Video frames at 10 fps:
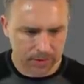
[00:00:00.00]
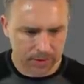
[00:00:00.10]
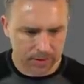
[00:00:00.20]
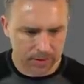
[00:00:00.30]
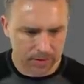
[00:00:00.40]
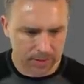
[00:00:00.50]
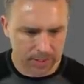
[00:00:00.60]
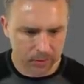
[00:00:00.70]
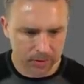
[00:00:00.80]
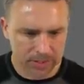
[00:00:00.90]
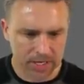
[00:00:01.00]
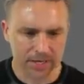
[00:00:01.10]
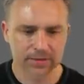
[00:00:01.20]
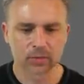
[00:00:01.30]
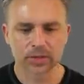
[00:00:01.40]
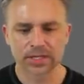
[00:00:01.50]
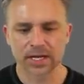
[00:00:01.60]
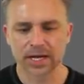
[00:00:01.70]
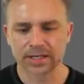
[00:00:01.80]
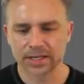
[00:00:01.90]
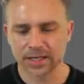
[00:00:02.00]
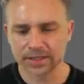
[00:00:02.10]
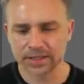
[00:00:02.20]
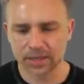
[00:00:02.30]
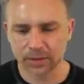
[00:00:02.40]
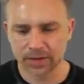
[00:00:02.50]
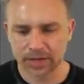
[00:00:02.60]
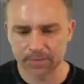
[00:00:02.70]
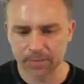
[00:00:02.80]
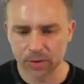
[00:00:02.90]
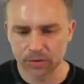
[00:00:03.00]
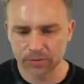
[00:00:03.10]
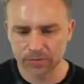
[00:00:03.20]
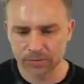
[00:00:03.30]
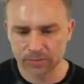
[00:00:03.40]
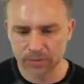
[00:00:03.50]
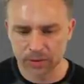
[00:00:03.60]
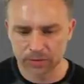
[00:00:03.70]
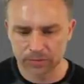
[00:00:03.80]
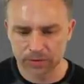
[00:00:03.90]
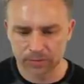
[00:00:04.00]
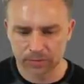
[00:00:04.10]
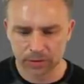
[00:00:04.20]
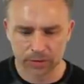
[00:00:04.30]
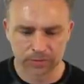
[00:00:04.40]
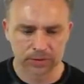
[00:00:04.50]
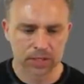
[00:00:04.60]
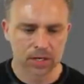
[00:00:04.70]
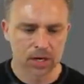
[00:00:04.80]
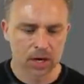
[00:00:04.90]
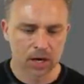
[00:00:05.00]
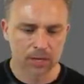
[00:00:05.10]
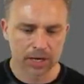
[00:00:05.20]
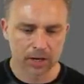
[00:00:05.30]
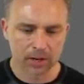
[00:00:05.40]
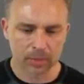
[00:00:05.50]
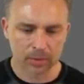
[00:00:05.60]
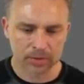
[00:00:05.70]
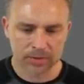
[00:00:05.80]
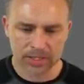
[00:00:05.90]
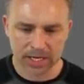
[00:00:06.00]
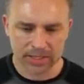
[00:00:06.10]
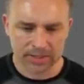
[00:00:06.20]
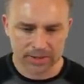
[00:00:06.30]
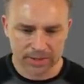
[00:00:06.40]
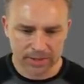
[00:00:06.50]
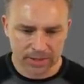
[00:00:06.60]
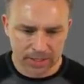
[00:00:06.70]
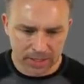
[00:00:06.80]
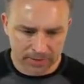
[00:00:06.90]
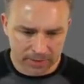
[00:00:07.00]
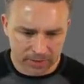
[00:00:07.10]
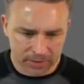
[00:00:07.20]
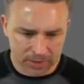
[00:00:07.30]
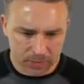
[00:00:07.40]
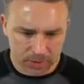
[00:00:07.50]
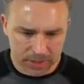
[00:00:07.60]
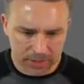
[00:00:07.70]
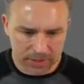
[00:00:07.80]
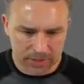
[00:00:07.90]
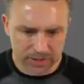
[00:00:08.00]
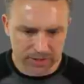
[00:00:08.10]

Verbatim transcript: All right, we're done. We're done. Done with it. Move, move, move. All my artboards are done. Everything looks pretty good.